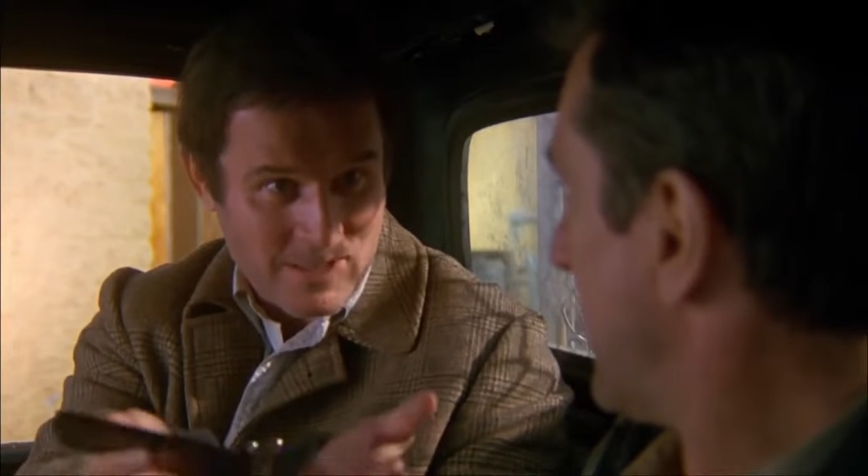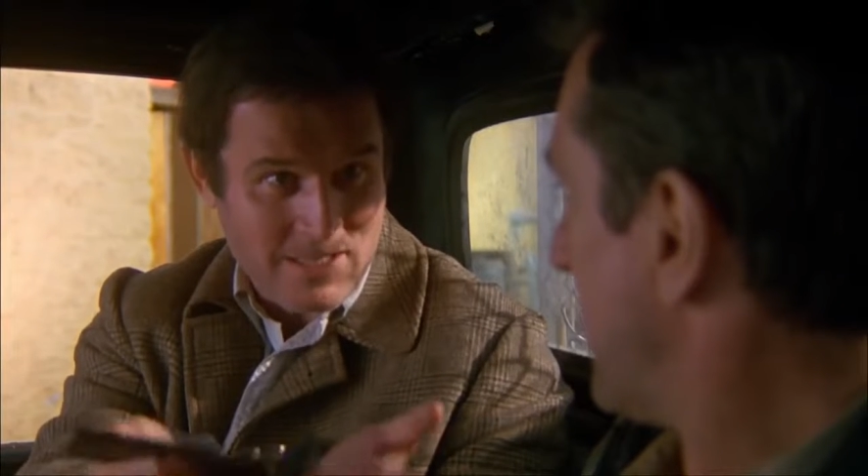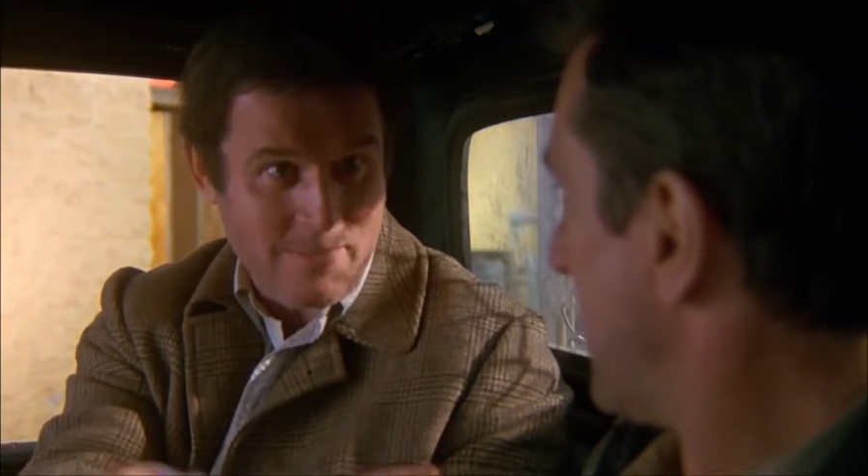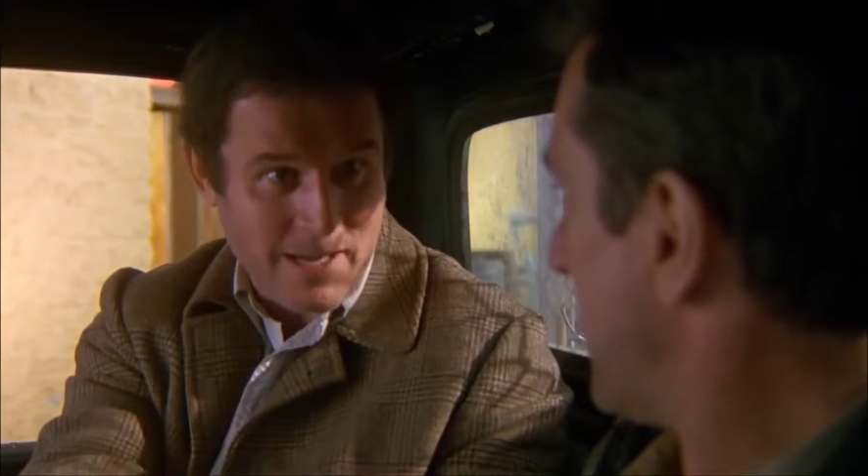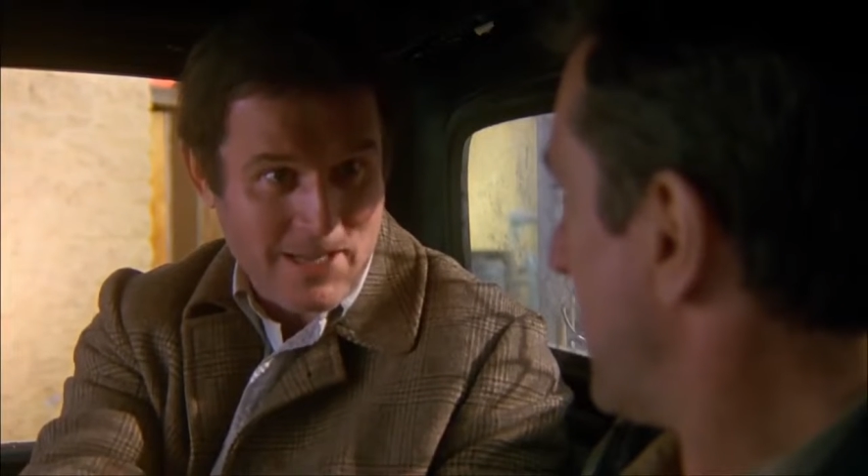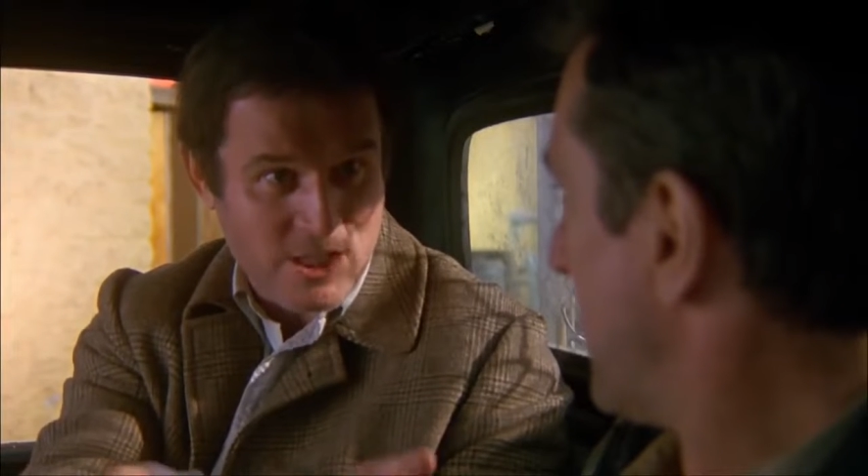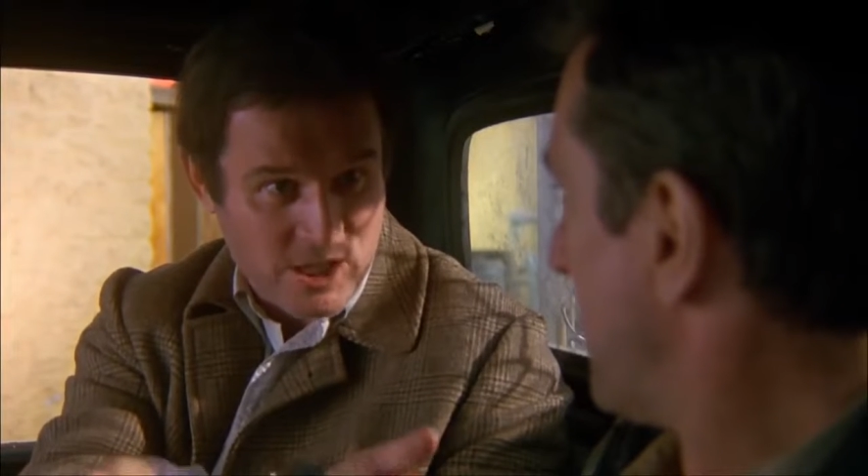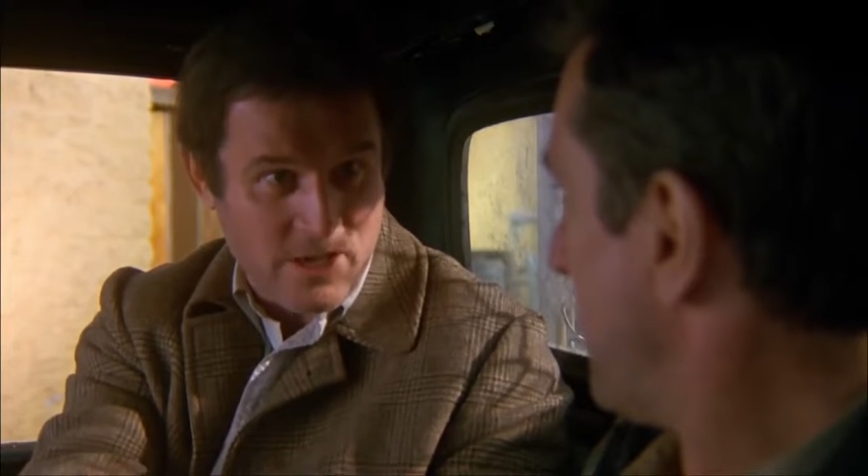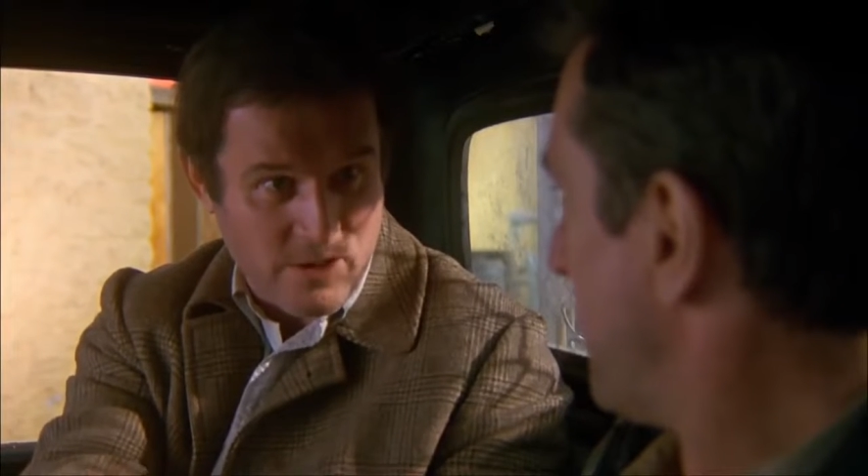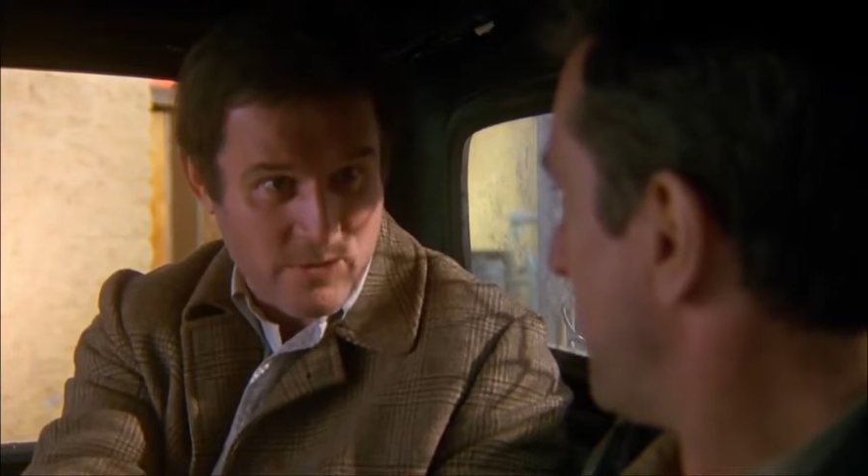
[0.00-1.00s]
some of that
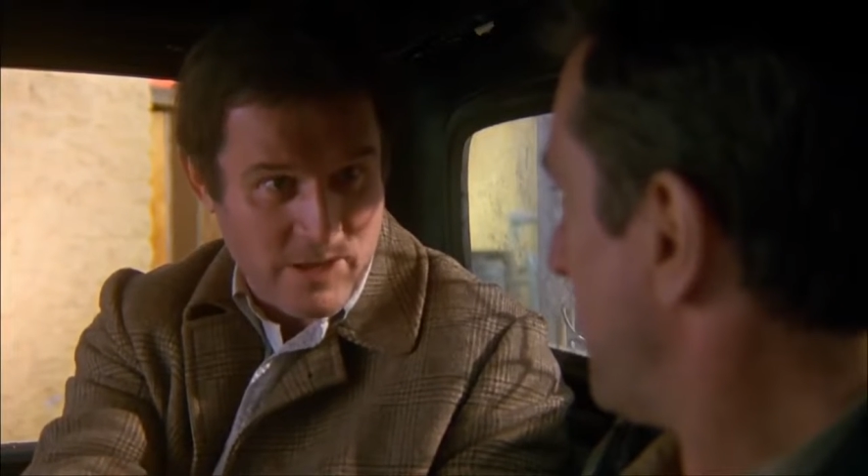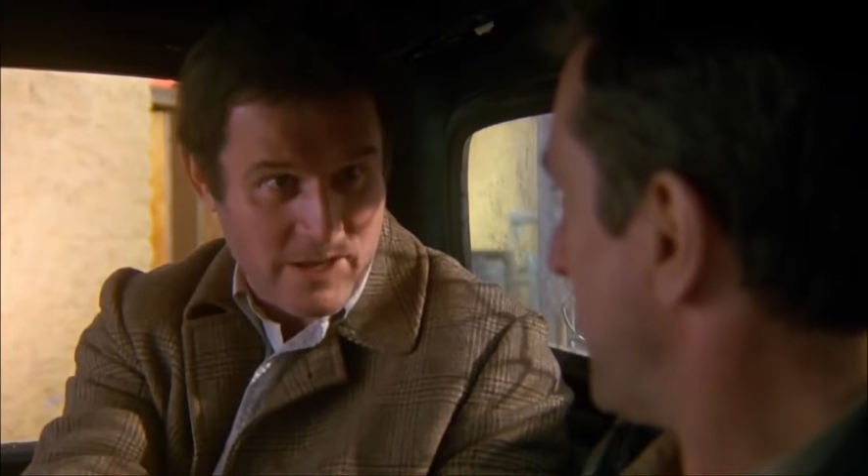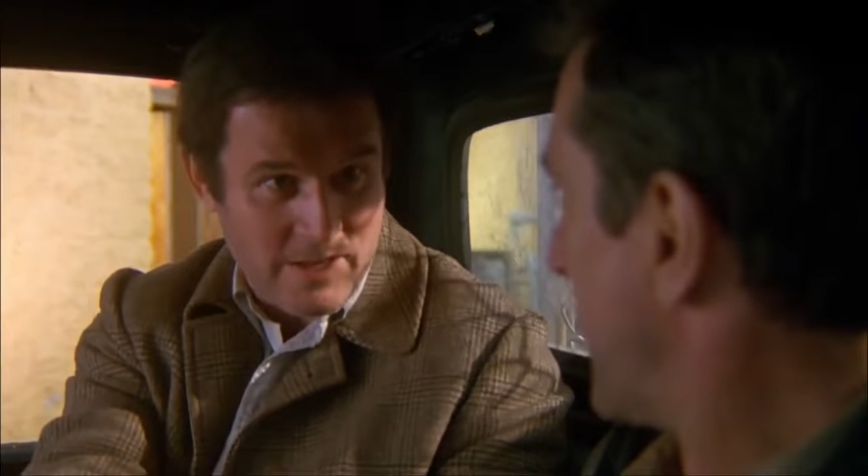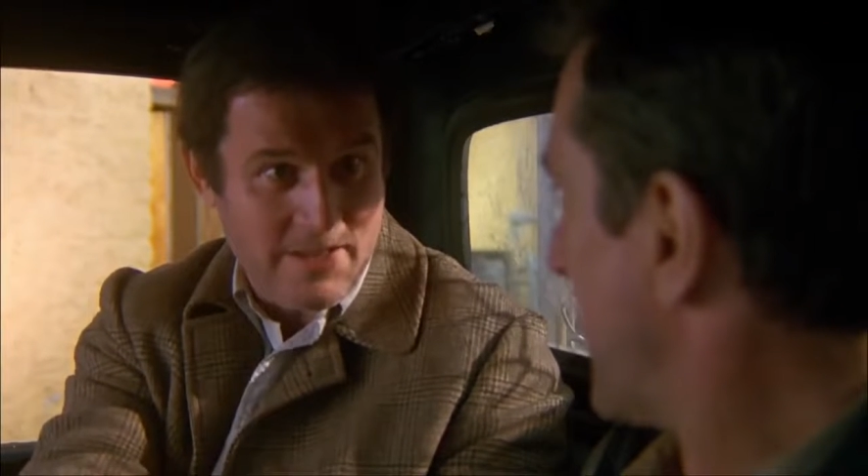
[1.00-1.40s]
shit you eat?